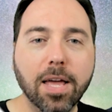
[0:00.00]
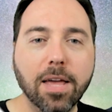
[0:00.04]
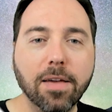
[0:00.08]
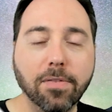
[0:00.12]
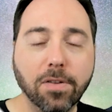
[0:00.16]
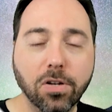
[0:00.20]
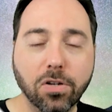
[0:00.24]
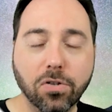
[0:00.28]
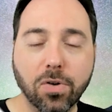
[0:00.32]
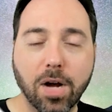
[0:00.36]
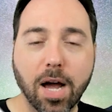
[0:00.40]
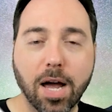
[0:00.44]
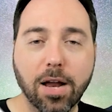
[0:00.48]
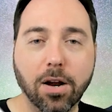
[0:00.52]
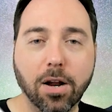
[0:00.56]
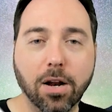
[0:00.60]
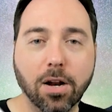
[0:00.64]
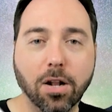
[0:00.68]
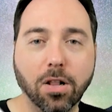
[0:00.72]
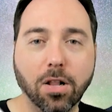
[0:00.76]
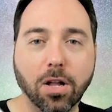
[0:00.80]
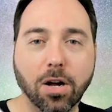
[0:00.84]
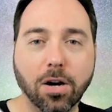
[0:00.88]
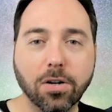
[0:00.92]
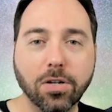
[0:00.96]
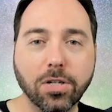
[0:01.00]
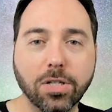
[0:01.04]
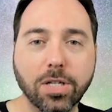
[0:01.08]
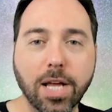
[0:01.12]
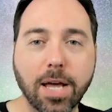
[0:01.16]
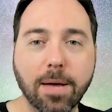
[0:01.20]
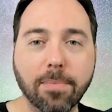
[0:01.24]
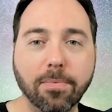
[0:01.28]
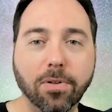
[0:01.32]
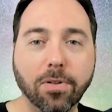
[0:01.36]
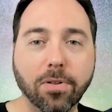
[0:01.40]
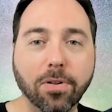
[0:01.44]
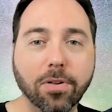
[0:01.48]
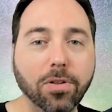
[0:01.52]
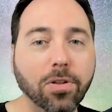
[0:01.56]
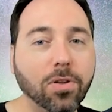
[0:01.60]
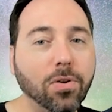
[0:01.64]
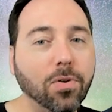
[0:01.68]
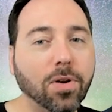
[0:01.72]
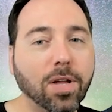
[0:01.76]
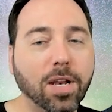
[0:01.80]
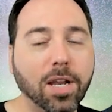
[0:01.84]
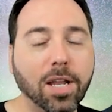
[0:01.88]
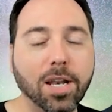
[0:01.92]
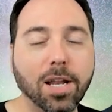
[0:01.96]
if you try it on a large table,
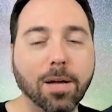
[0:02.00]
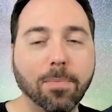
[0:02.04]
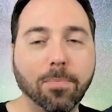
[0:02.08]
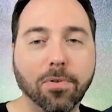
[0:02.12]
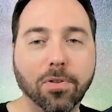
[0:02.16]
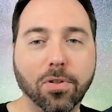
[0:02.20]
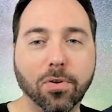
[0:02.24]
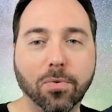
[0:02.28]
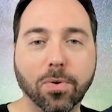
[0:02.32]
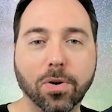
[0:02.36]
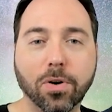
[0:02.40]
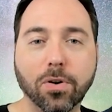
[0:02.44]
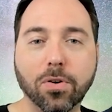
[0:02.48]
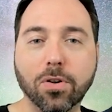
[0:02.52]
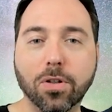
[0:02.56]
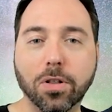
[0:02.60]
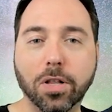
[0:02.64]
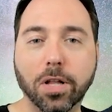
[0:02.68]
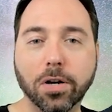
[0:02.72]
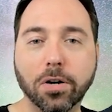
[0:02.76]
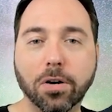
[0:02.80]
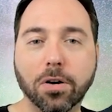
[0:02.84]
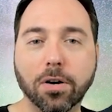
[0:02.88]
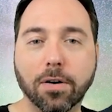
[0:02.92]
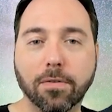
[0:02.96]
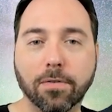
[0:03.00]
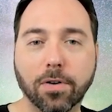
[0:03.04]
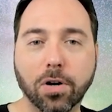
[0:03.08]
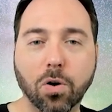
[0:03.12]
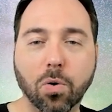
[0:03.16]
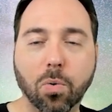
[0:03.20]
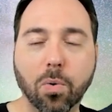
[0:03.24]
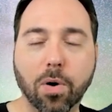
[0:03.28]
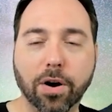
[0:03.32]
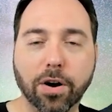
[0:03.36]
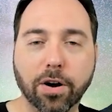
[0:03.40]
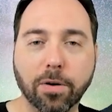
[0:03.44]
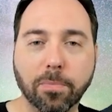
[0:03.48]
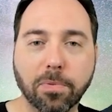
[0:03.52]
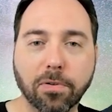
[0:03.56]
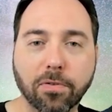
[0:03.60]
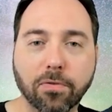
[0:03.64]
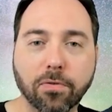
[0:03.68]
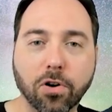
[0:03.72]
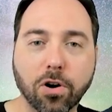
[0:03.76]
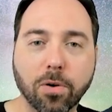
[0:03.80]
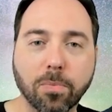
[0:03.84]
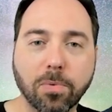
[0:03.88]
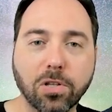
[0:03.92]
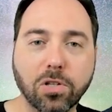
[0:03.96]
you can end up with a real clunker of a query
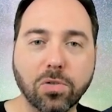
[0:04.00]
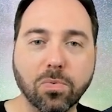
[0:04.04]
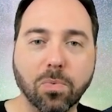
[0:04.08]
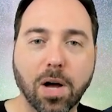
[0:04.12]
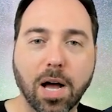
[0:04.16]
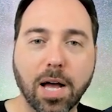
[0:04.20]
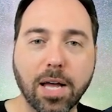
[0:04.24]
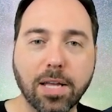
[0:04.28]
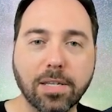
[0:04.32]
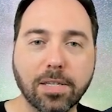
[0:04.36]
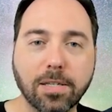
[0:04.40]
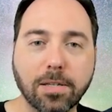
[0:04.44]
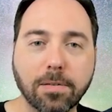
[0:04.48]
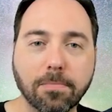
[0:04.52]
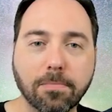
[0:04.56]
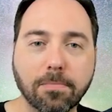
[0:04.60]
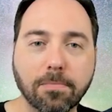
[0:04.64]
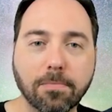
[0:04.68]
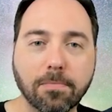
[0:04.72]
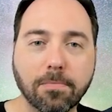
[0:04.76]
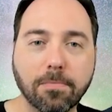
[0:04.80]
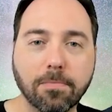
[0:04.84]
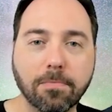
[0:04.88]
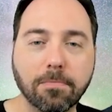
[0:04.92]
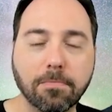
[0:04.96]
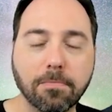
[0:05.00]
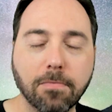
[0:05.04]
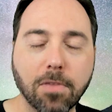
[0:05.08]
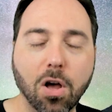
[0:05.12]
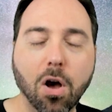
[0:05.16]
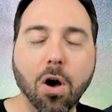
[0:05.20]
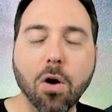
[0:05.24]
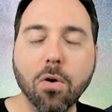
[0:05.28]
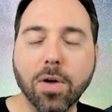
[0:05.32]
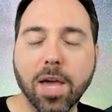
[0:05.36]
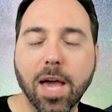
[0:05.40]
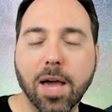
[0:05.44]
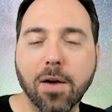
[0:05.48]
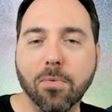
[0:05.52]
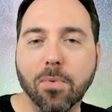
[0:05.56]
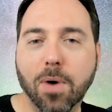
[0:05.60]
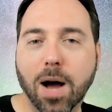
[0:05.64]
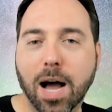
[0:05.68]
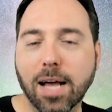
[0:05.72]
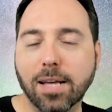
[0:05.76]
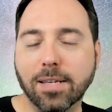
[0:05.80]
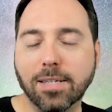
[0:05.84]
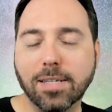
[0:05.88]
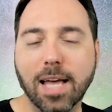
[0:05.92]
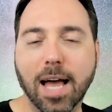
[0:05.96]
performance-wise. Okay,
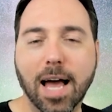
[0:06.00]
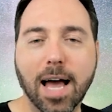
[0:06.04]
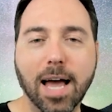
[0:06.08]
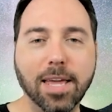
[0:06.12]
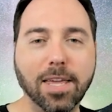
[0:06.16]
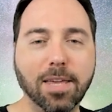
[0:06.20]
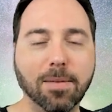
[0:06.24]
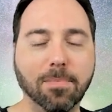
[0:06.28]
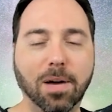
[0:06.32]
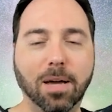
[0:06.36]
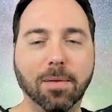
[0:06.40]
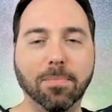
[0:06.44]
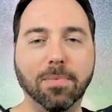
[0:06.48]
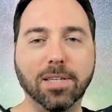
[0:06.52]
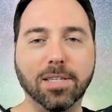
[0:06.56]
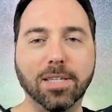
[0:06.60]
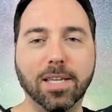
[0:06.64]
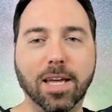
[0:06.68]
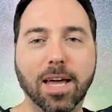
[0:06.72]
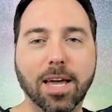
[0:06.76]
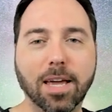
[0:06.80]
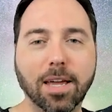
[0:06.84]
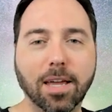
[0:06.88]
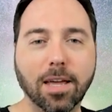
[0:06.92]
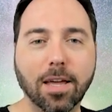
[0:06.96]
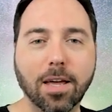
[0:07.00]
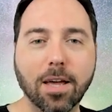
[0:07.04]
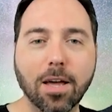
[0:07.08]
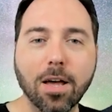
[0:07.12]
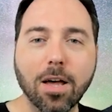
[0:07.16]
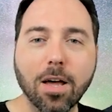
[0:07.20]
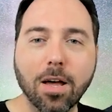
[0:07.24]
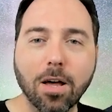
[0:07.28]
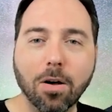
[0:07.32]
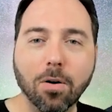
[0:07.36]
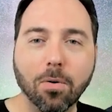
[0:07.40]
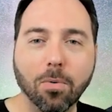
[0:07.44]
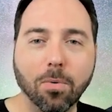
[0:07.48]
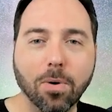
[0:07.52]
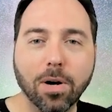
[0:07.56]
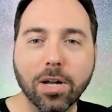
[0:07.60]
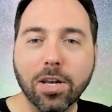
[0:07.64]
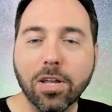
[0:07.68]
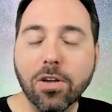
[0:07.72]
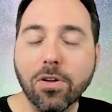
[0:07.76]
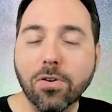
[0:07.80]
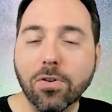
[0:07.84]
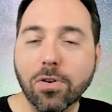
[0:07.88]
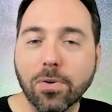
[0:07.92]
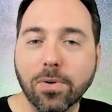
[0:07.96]
wise guy, you might be saying, what
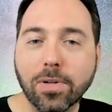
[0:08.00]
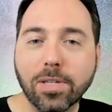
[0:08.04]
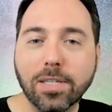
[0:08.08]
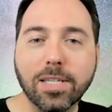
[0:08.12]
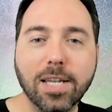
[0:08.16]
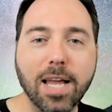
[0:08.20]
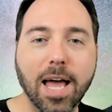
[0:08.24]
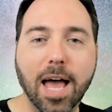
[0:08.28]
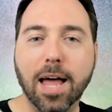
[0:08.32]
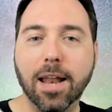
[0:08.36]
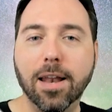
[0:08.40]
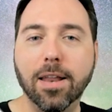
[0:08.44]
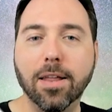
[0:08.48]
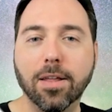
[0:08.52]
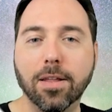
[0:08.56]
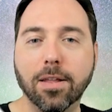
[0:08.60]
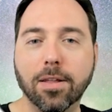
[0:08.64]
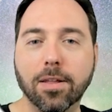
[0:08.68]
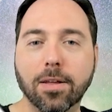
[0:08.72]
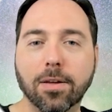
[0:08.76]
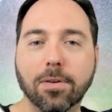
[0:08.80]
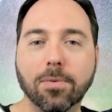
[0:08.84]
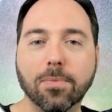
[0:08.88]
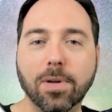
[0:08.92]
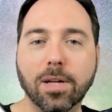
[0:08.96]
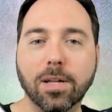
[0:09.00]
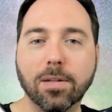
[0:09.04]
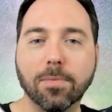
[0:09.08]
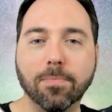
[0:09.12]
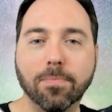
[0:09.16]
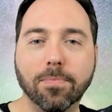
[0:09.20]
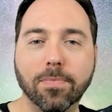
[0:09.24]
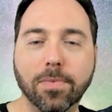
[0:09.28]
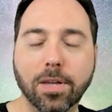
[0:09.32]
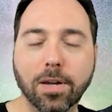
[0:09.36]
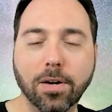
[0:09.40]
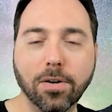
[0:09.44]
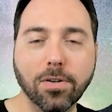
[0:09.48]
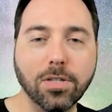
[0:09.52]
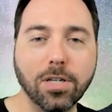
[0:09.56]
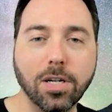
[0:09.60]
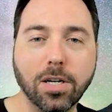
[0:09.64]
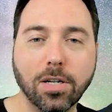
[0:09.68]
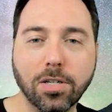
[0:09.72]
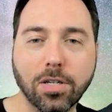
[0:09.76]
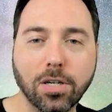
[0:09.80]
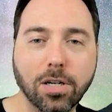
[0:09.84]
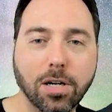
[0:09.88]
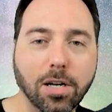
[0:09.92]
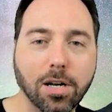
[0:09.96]
do you do instead? Well, here's an
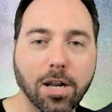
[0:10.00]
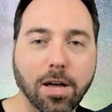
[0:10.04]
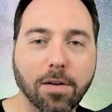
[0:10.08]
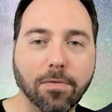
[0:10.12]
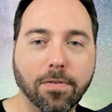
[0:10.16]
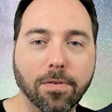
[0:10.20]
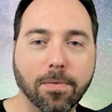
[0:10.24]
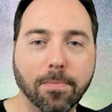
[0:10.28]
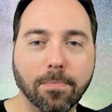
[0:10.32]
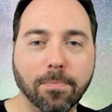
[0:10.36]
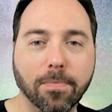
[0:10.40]
alternative.